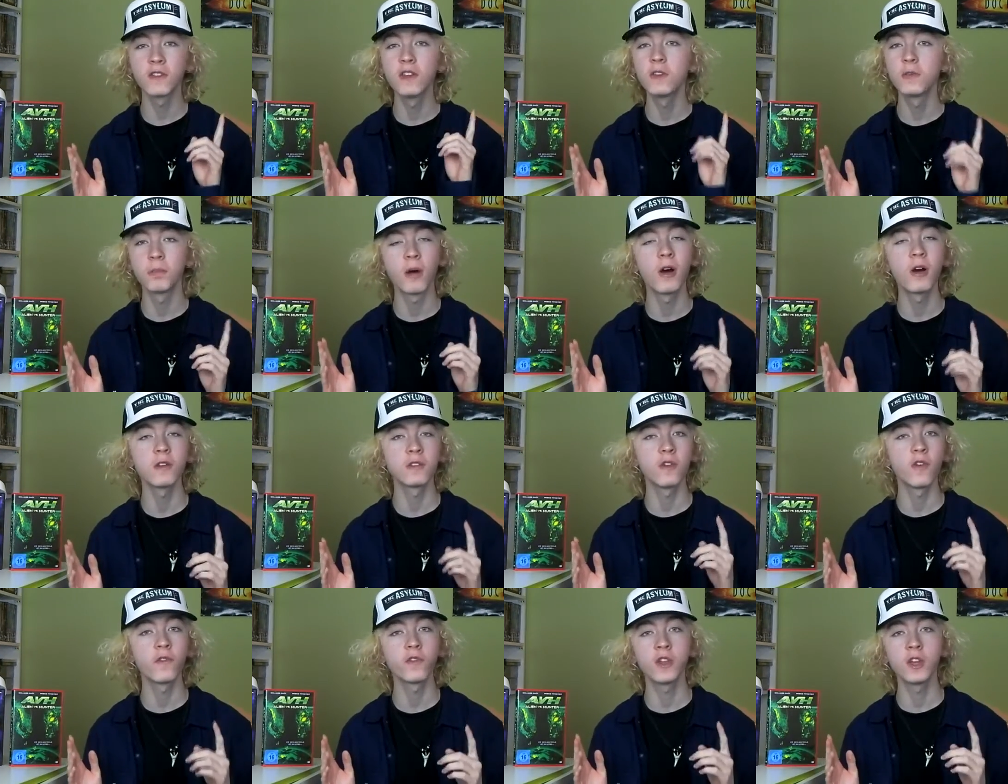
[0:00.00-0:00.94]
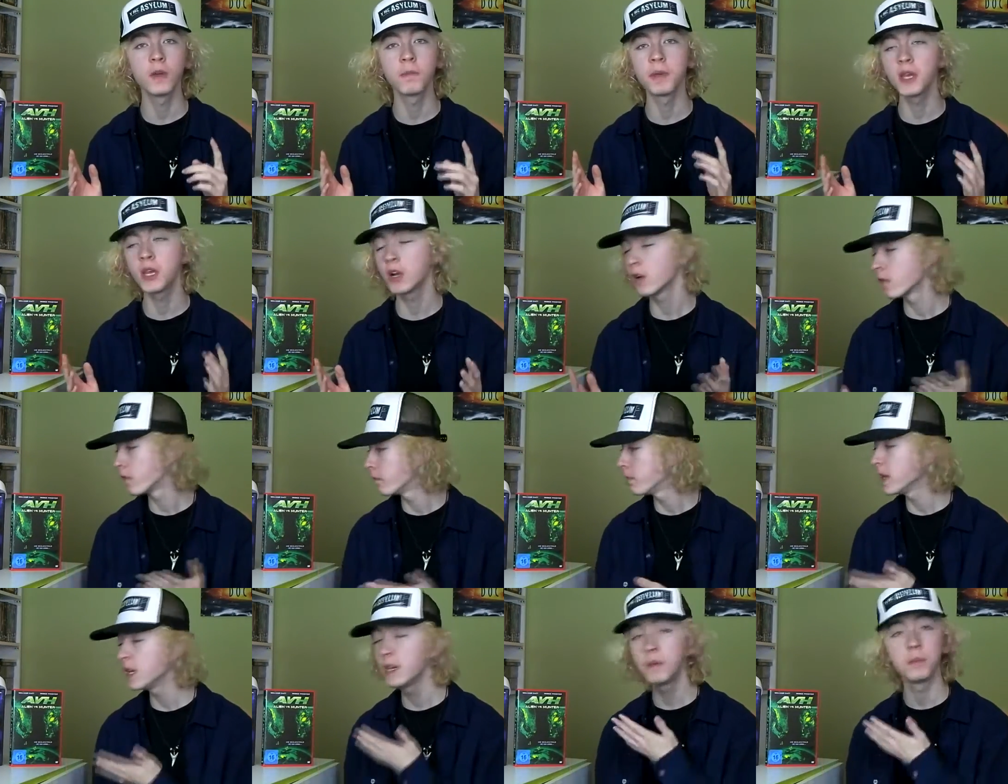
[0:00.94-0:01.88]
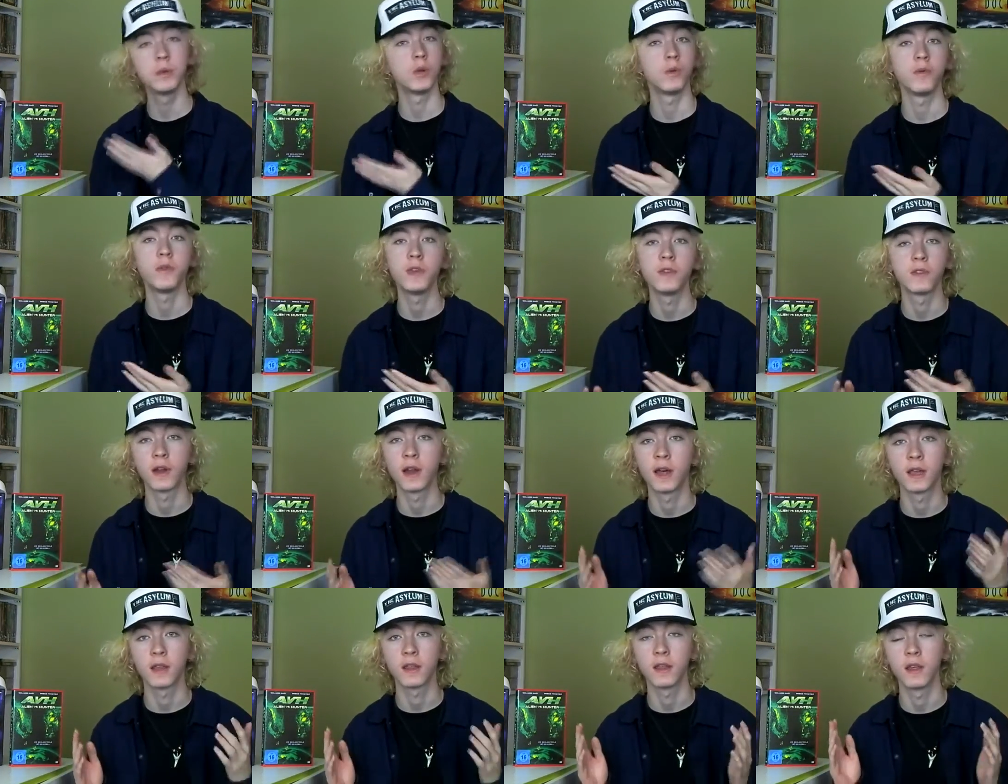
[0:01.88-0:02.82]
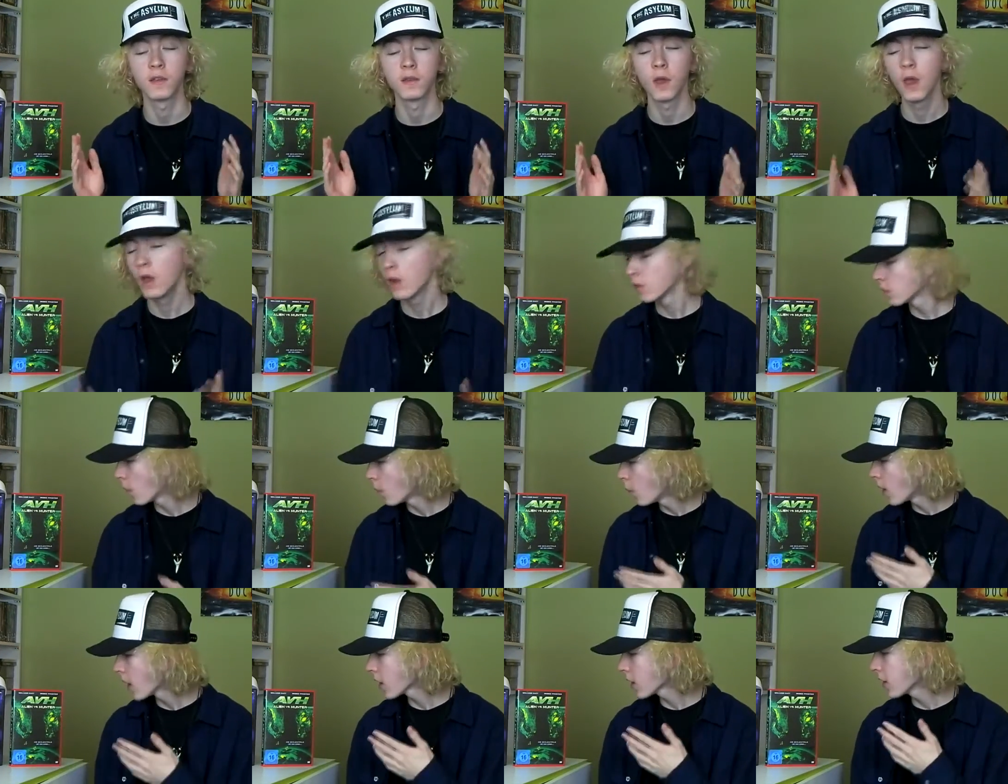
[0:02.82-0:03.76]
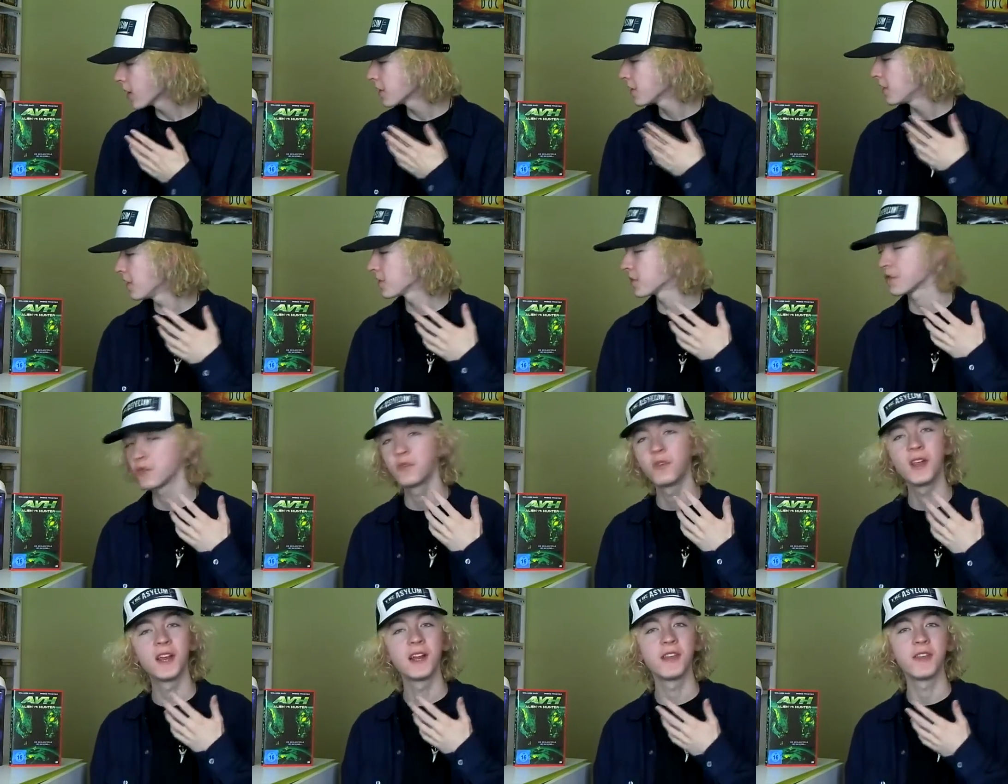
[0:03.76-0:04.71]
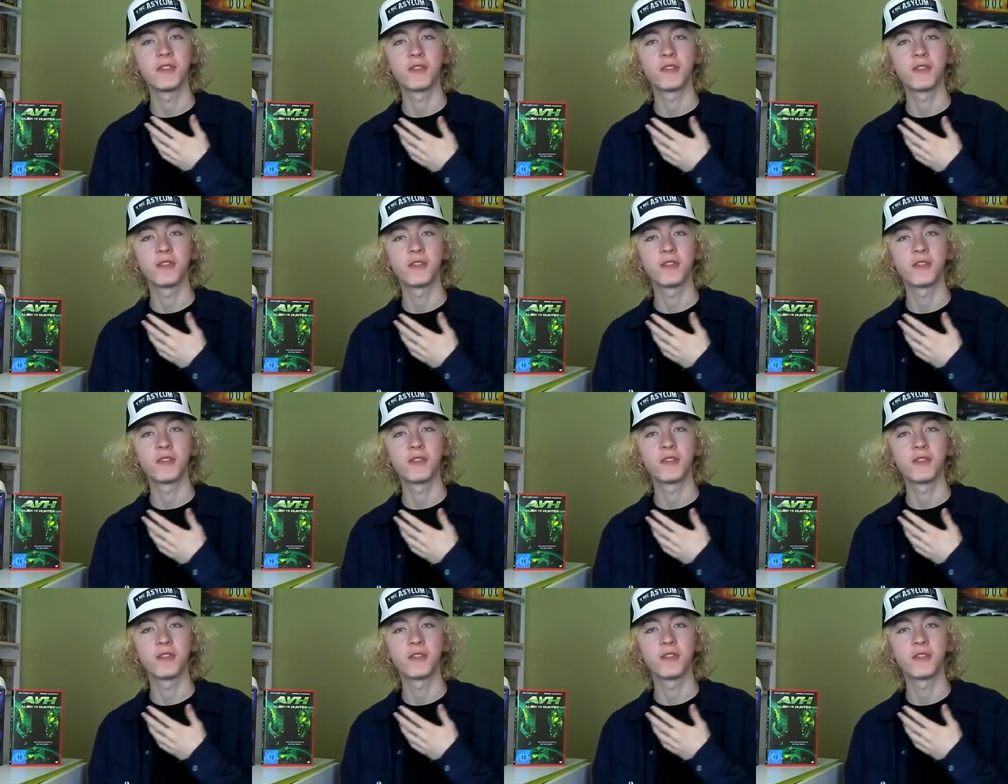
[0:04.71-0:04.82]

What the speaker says: is part of the appeal of B-movies like this, so while it isn't really